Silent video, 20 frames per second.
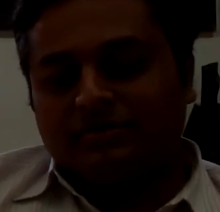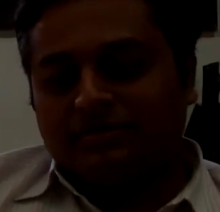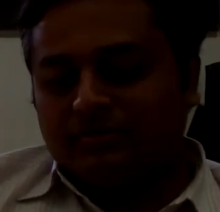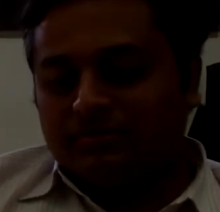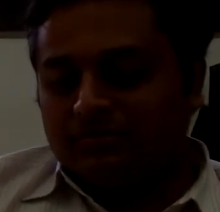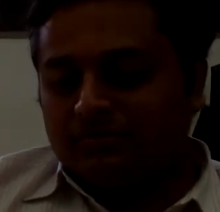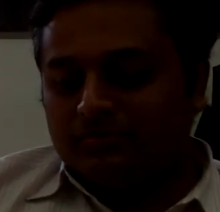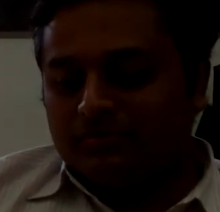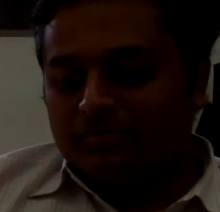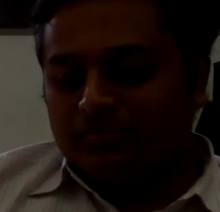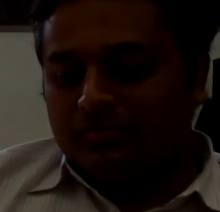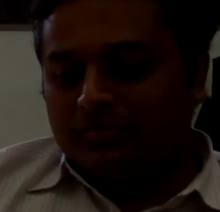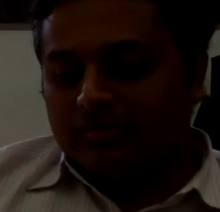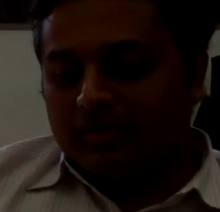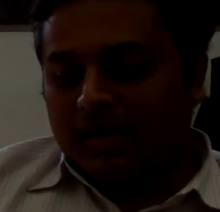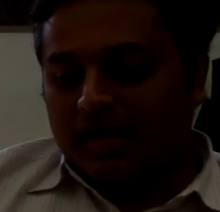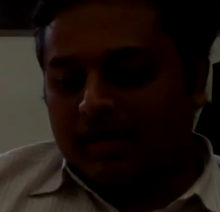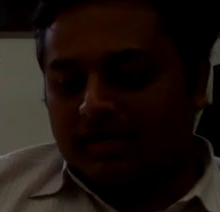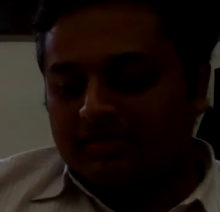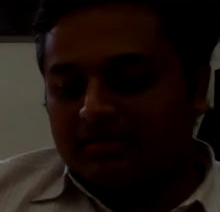to
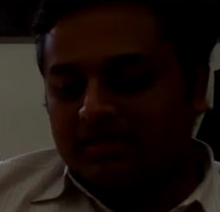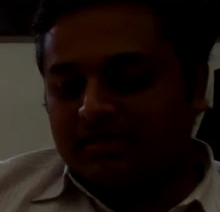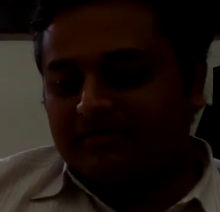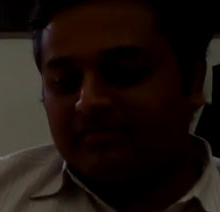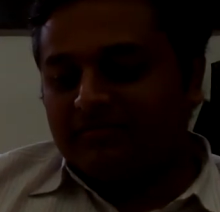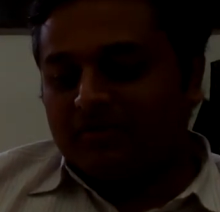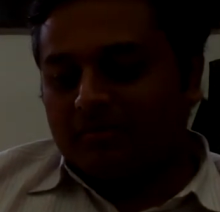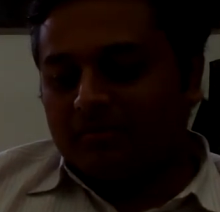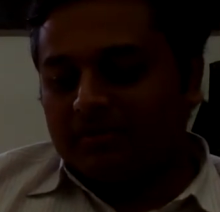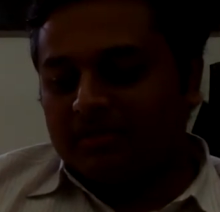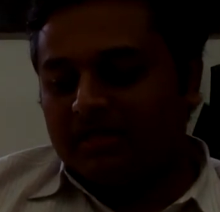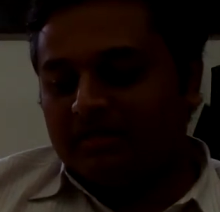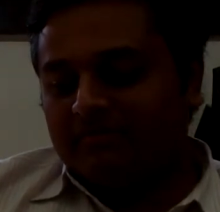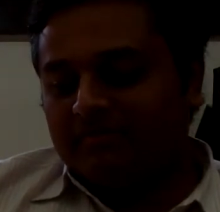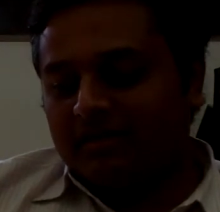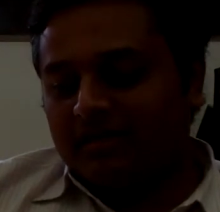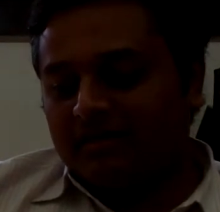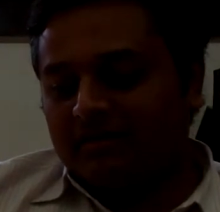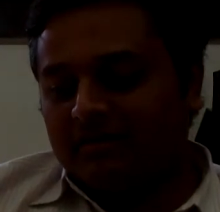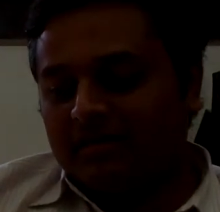actually form a
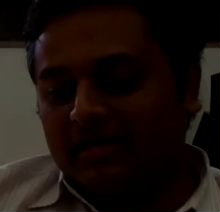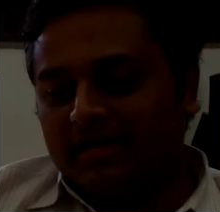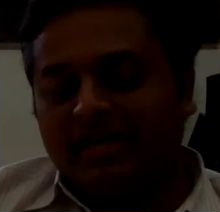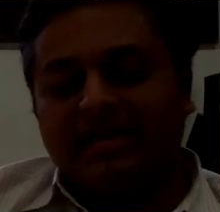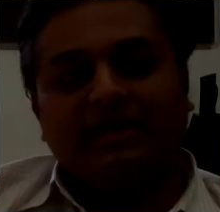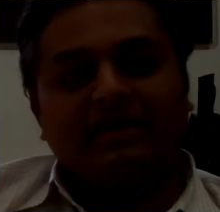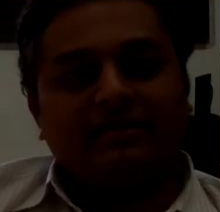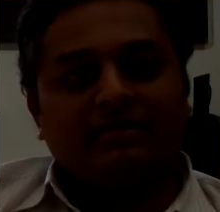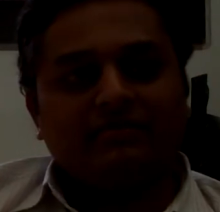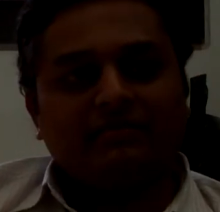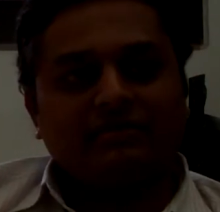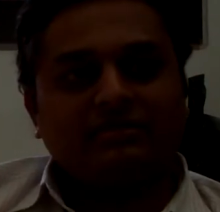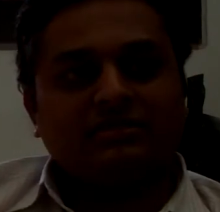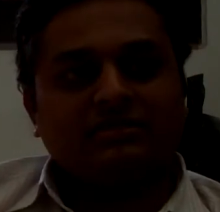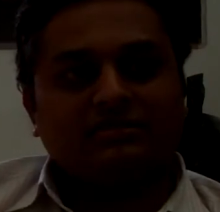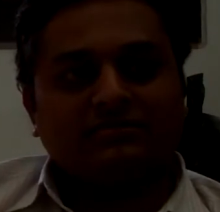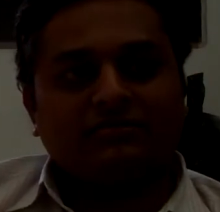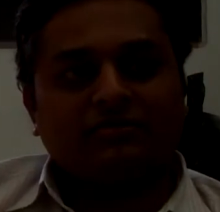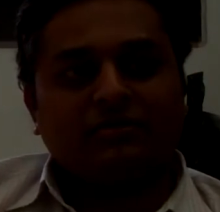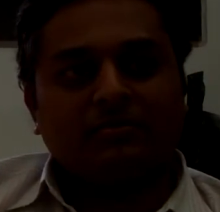Devanagari E, which
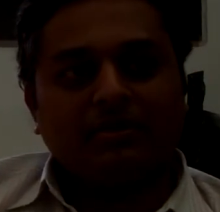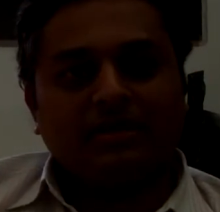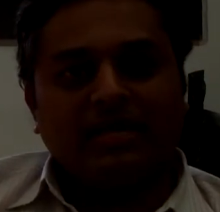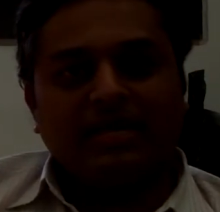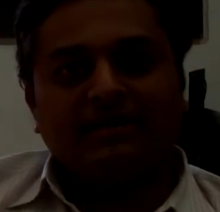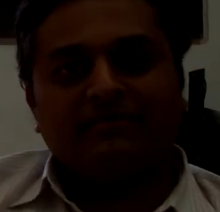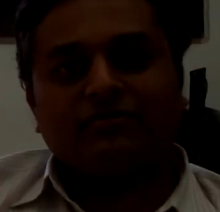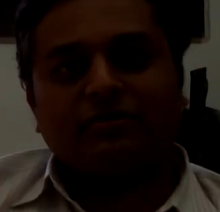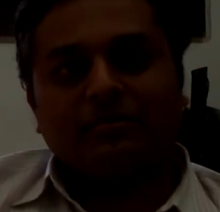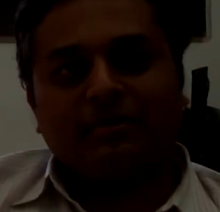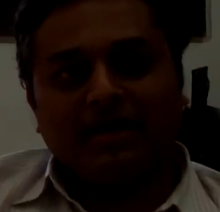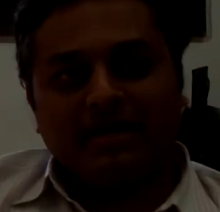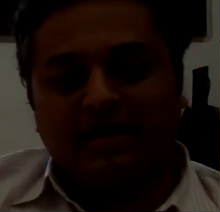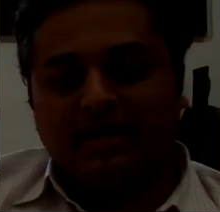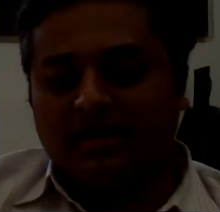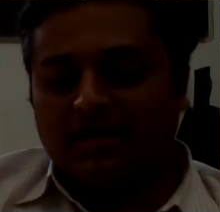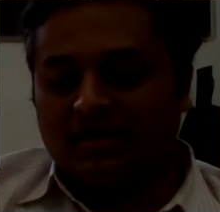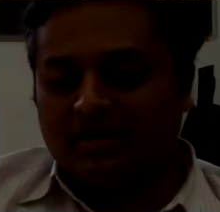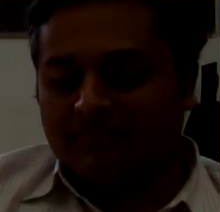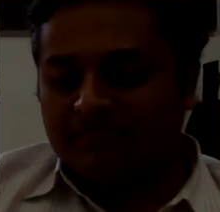is from E from
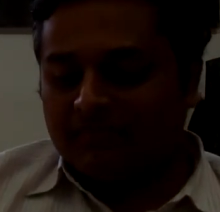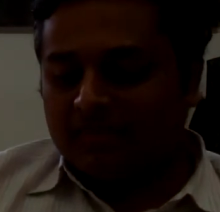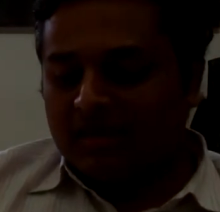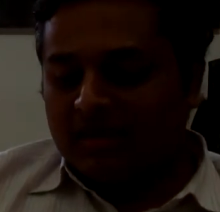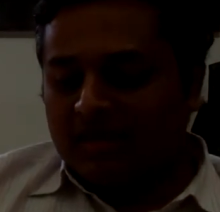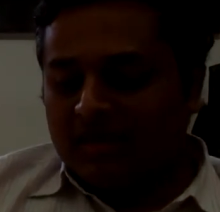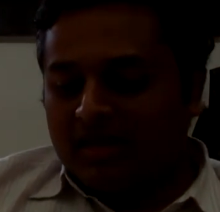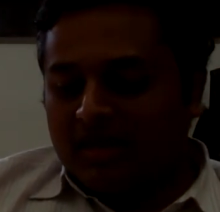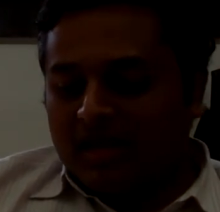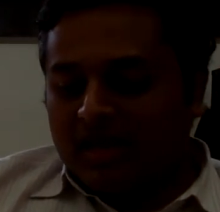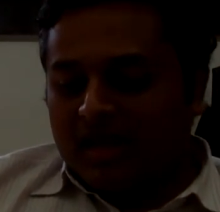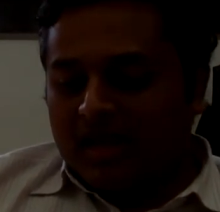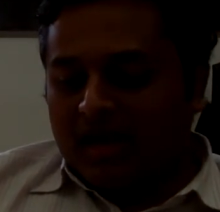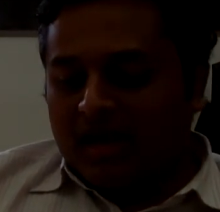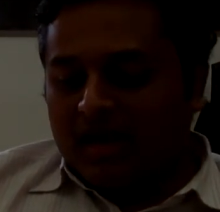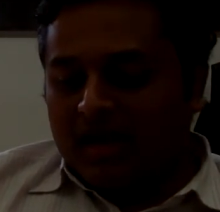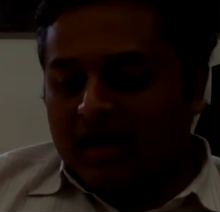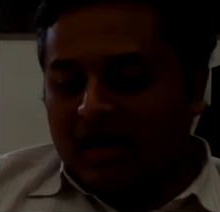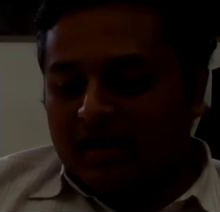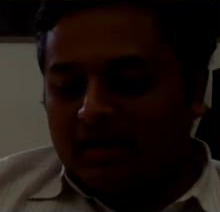India.
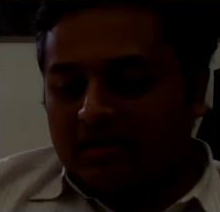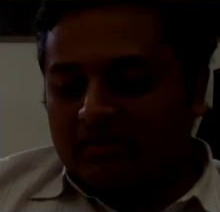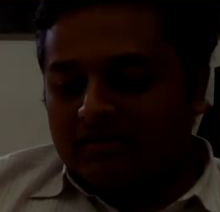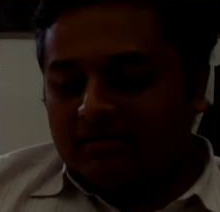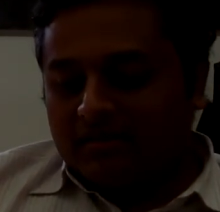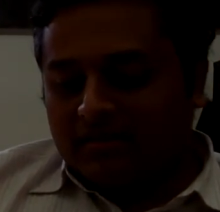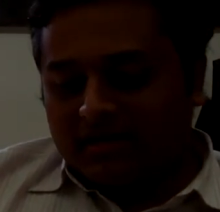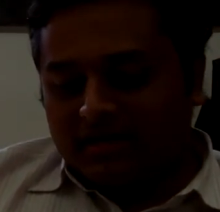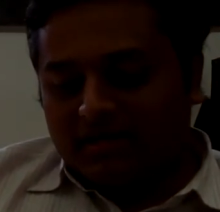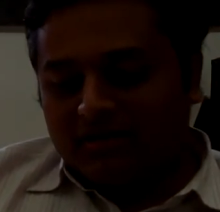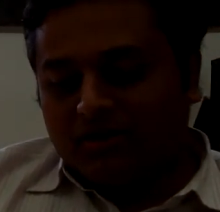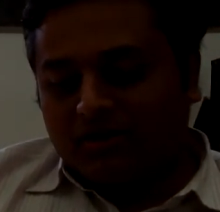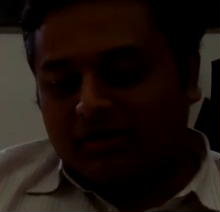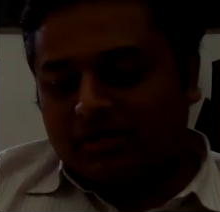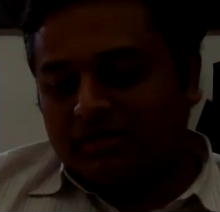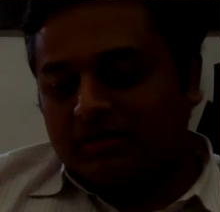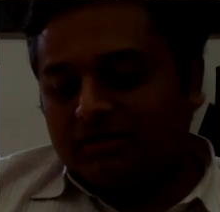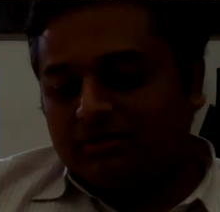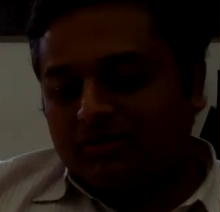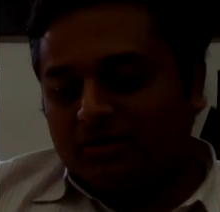And the red dot
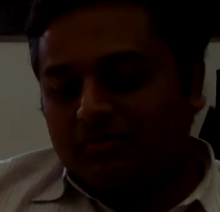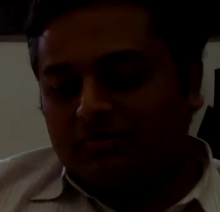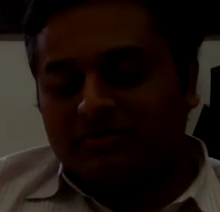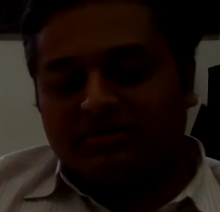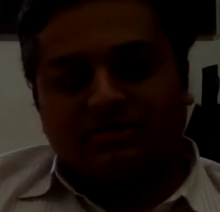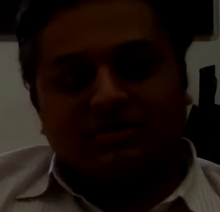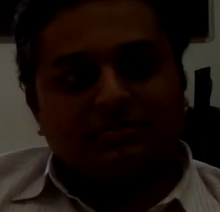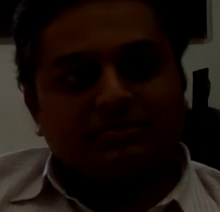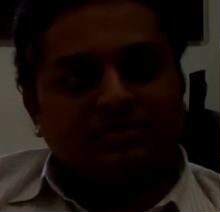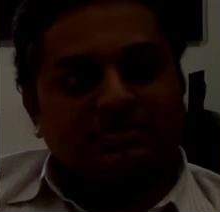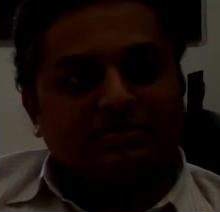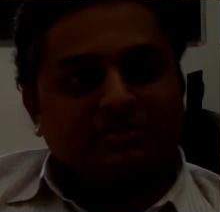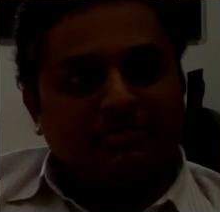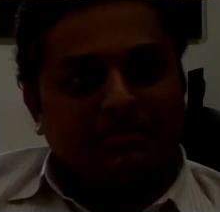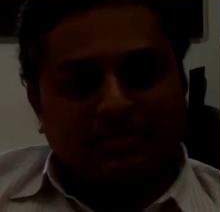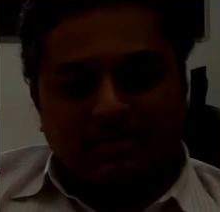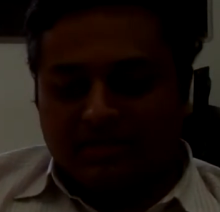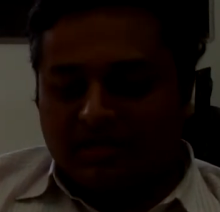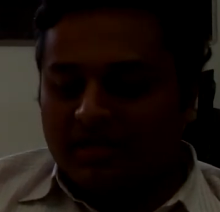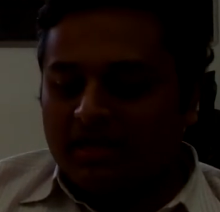on the top resembles a
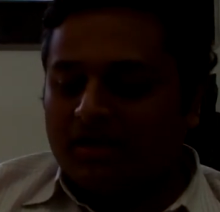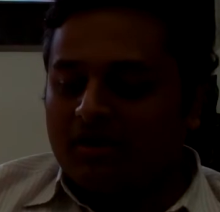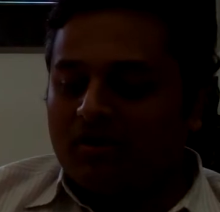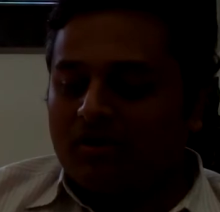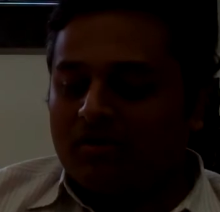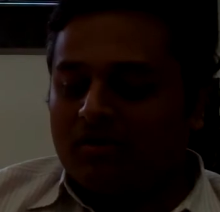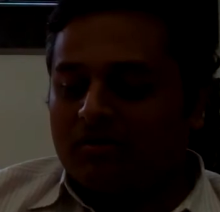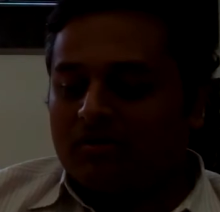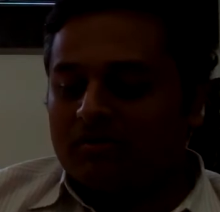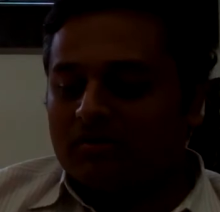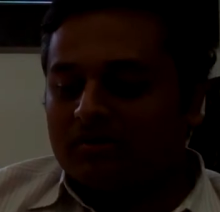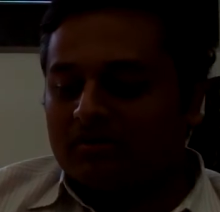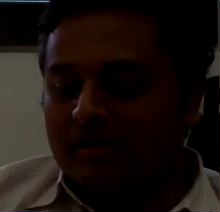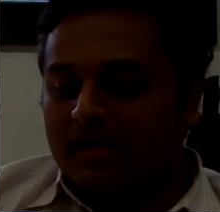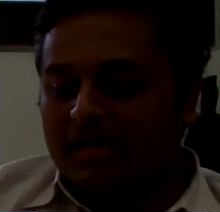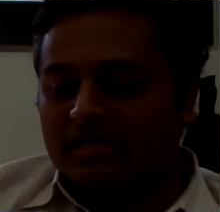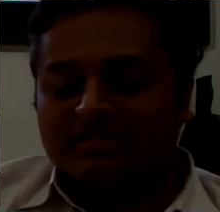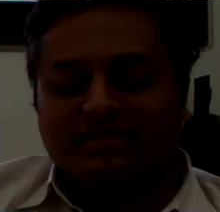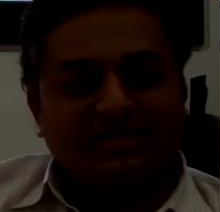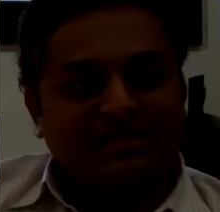bindi, or
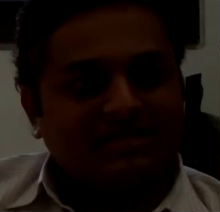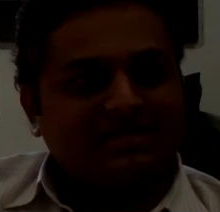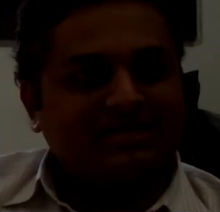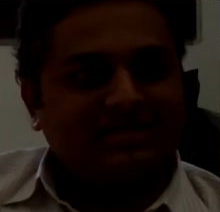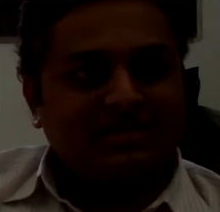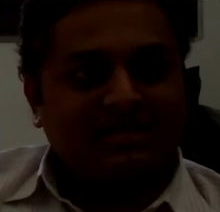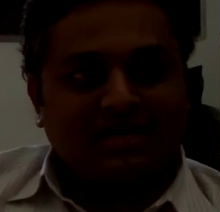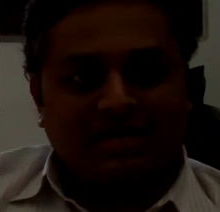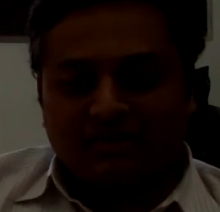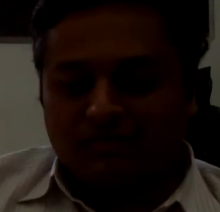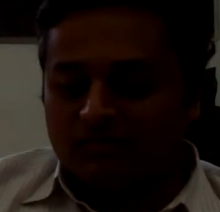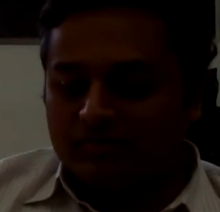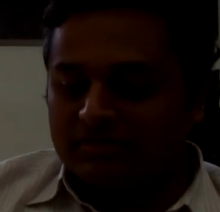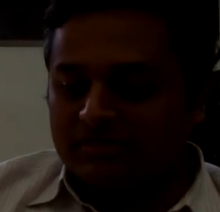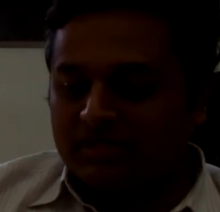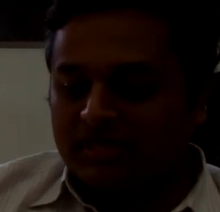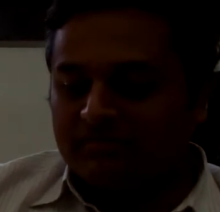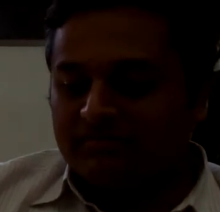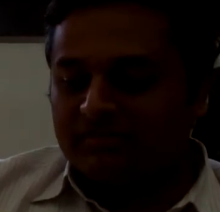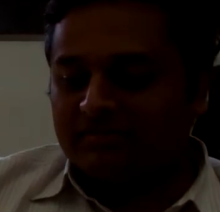actually a tika,
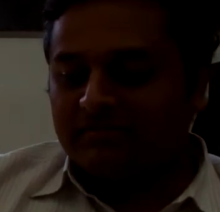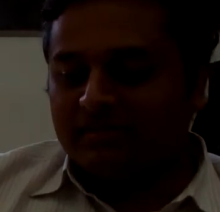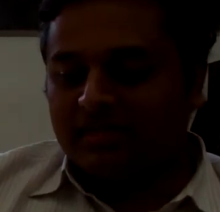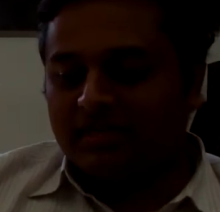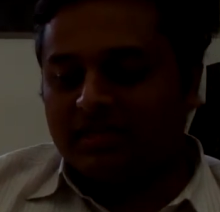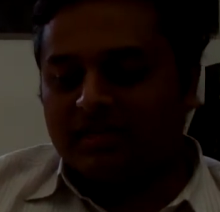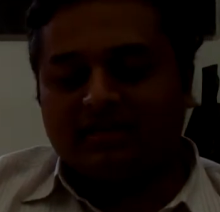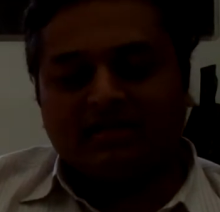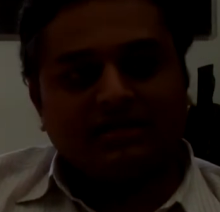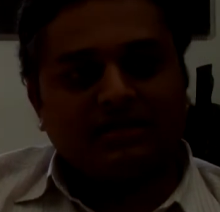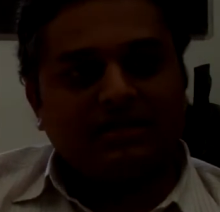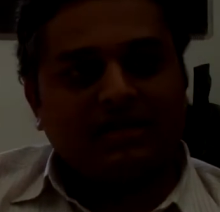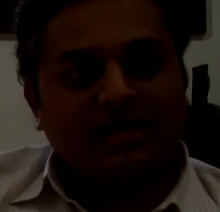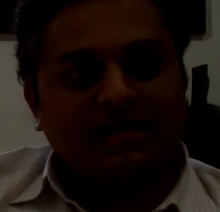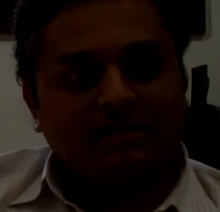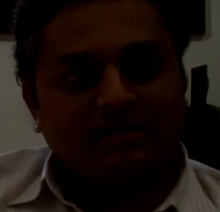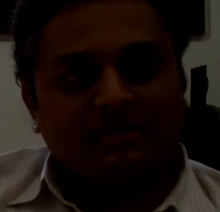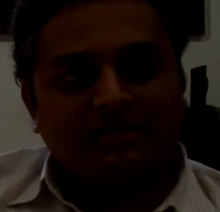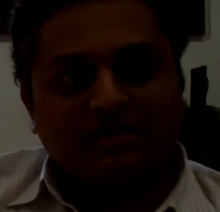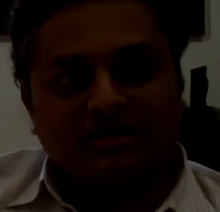which gives a very
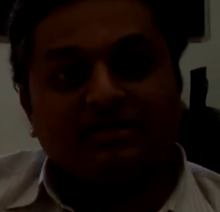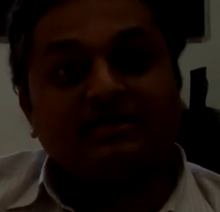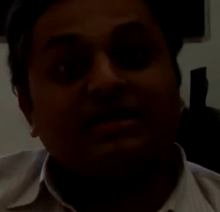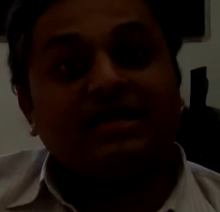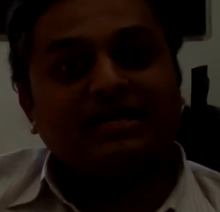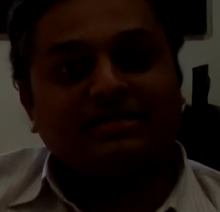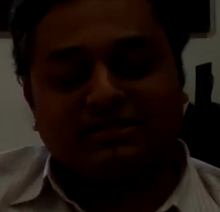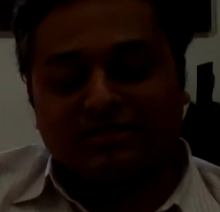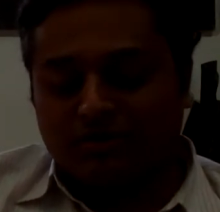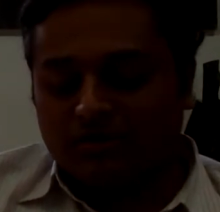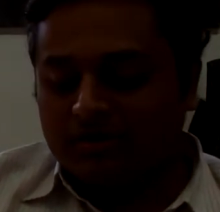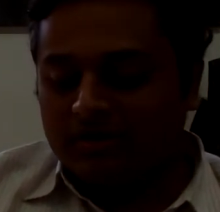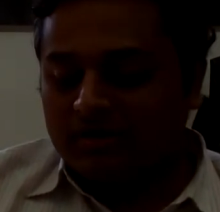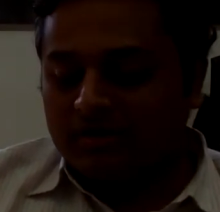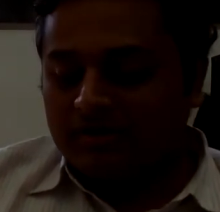Indianized look.